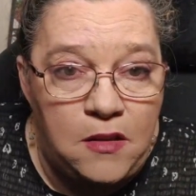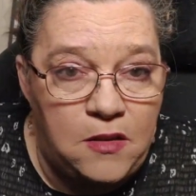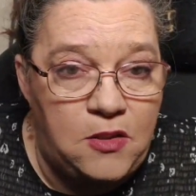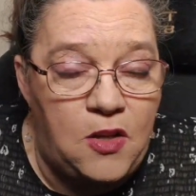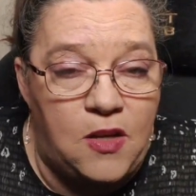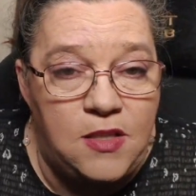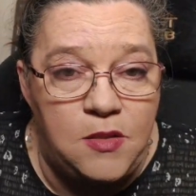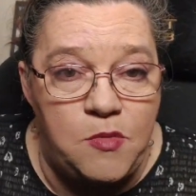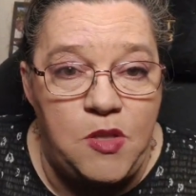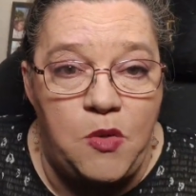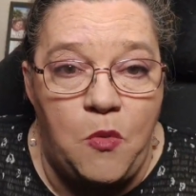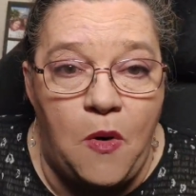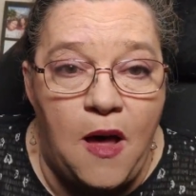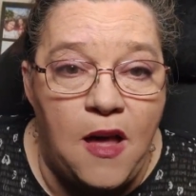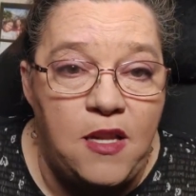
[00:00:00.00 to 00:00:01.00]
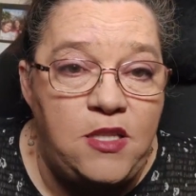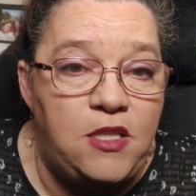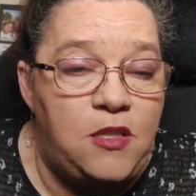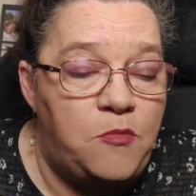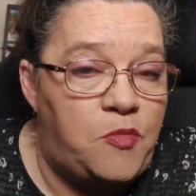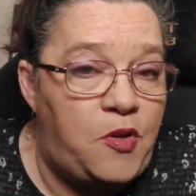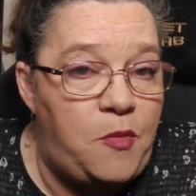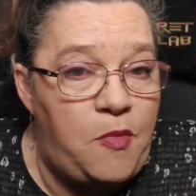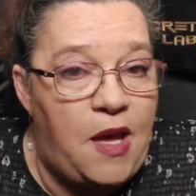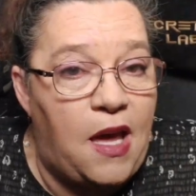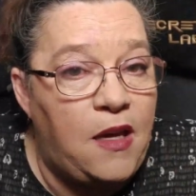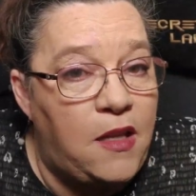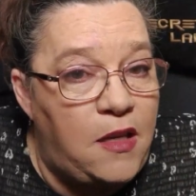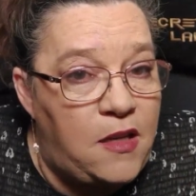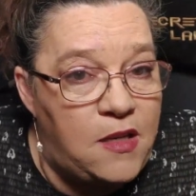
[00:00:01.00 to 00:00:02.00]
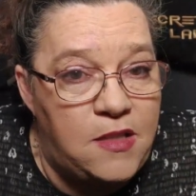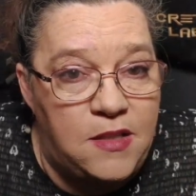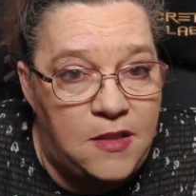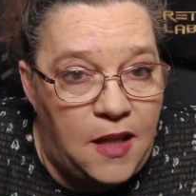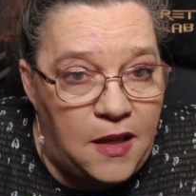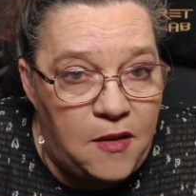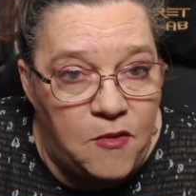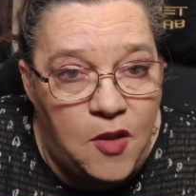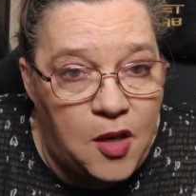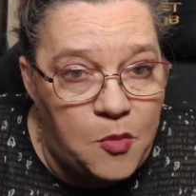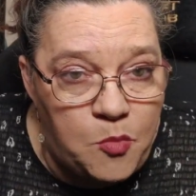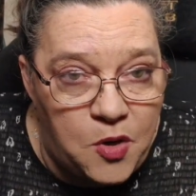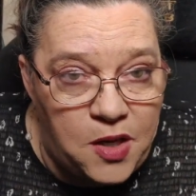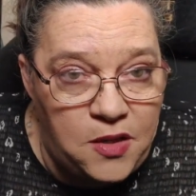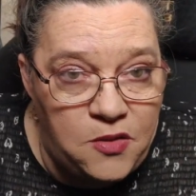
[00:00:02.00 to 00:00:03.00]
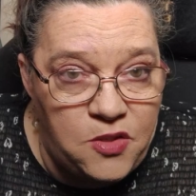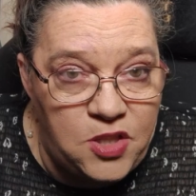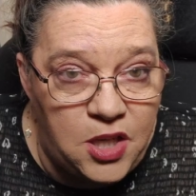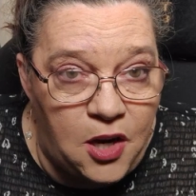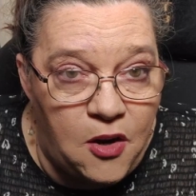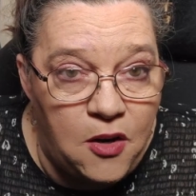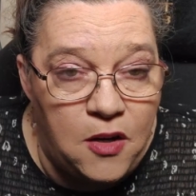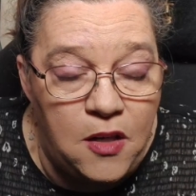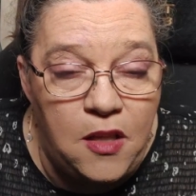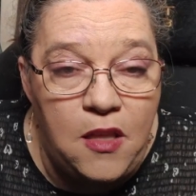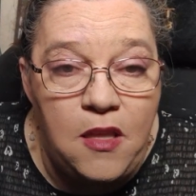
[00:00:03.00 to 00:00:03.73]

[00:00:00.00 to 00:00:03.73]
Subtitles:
toss them in the wash and then put them back in. It's like I've got a brand new chair.